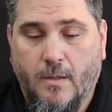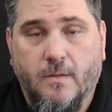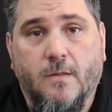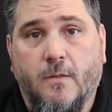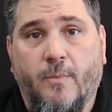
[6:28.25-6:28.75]

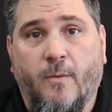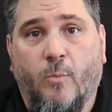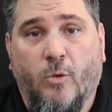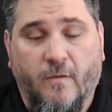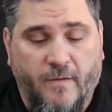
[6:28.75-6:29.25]
it's a little bit
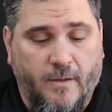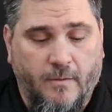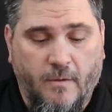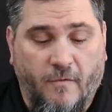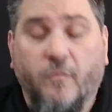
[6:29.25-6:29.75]
more of
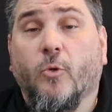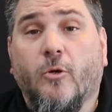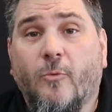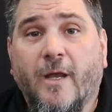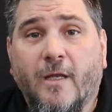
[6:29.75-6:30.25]
a
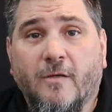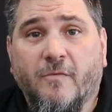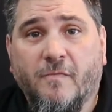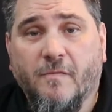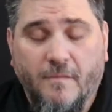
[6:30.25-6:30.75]
frugal way
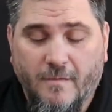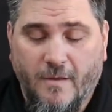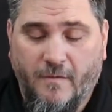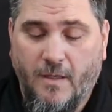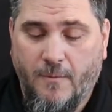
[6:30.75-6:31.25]
of
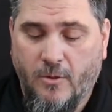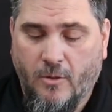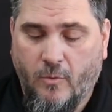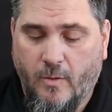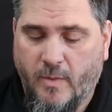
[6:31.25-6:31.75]
keeping your
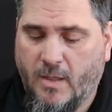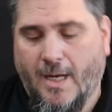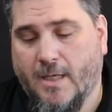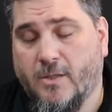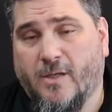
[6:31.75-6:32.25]
equipment,
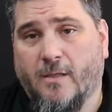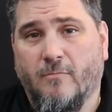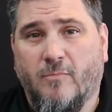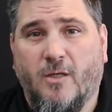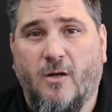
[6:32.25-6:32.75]
and you
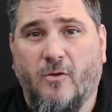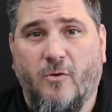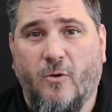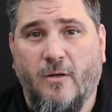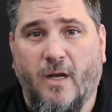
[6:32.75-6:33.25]
can color
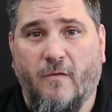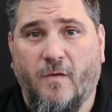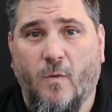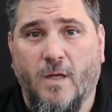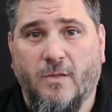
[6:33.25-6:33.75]
coordinate if
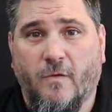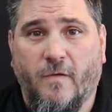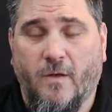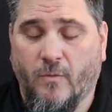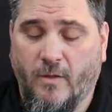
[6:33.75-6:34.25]
you want to.
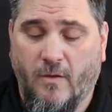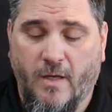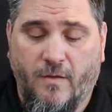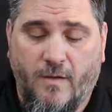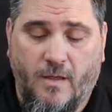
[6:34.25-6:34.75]
If you didn't really
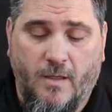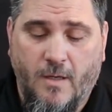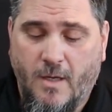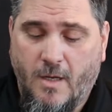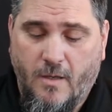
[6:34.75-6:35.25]
like the
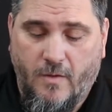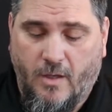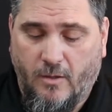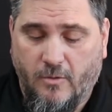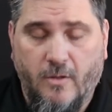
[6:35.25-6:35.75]

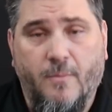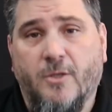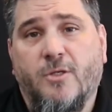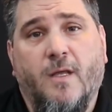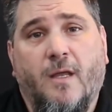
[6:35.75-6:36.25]
color of the
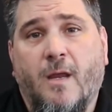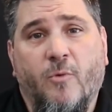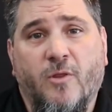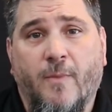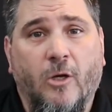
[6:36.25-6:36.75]
bungee that came
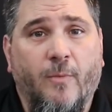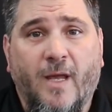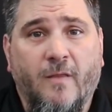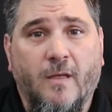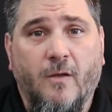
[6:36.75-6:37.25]
with the barrel
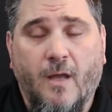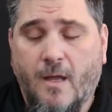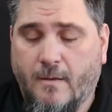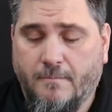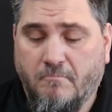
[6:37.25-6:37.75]
bag that you
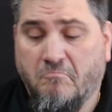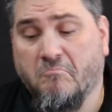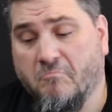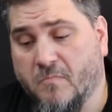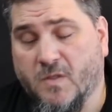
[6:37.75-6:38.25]
got,
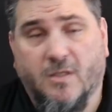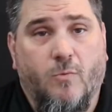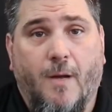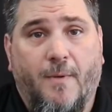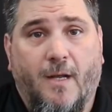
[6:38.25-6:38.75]
just
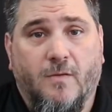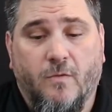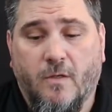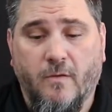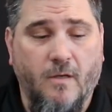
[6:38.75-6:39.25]
swap it out
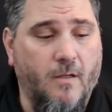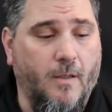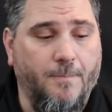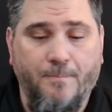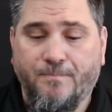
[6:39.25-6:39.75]
to another
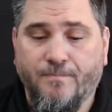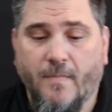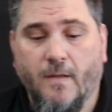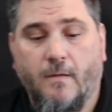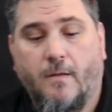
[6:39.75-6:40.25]
color.
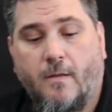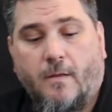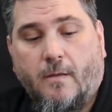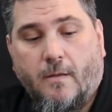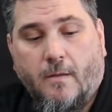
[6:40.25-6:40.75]

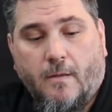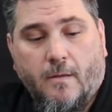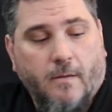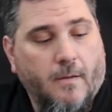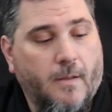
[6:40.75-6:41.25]

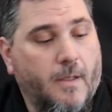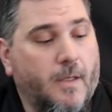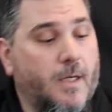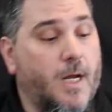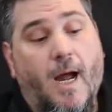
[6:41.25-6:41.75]
All
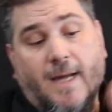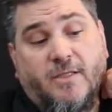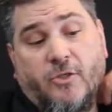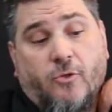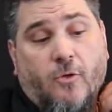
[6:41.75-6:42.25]

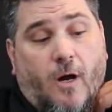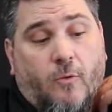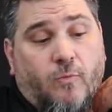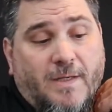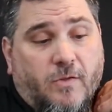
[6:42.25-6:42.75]
right, so
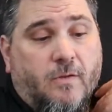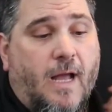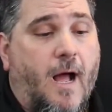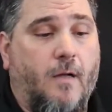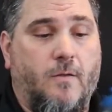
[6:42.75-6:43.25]
our rental
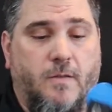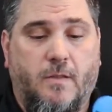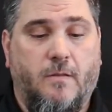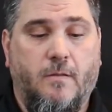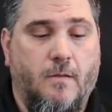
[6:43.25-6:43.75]

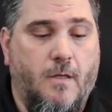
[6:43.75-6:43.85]
goggles.